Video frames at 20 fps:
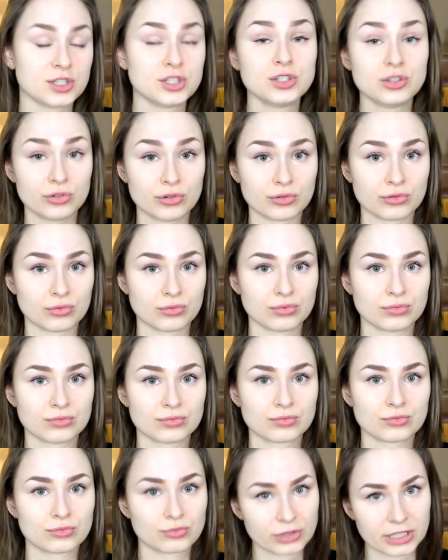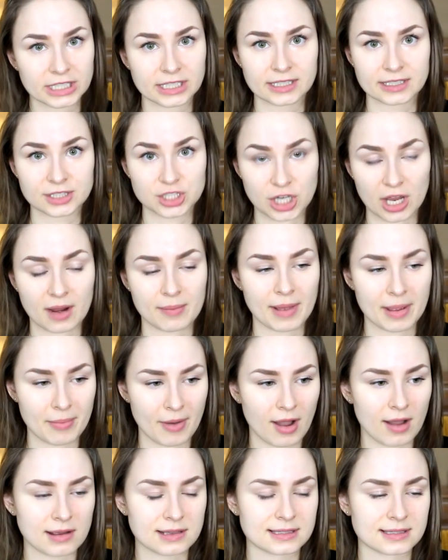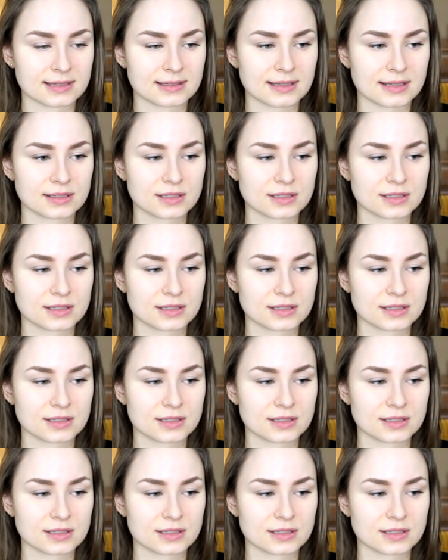do really check my boxes.